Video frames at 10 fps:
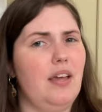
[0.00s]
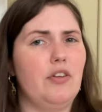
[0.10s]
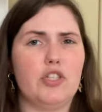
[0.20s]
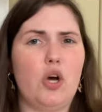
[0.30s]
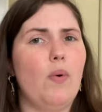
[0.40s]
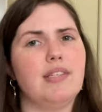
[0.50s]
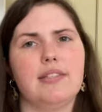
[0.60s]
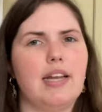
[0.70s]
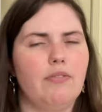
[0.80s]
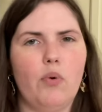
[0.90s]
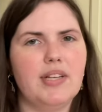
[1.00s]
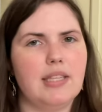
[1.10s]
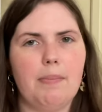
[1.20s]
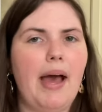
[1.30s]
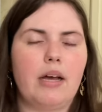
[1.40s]
and there's always a little voice
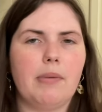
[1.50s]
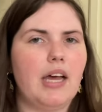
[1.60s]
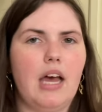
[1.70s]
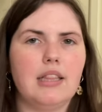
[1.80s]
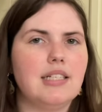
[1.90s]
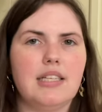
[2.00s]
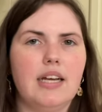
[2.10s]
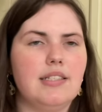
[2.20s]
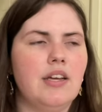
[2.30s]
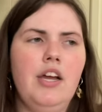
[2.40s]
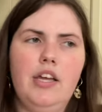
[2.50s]
in the back of my head that says,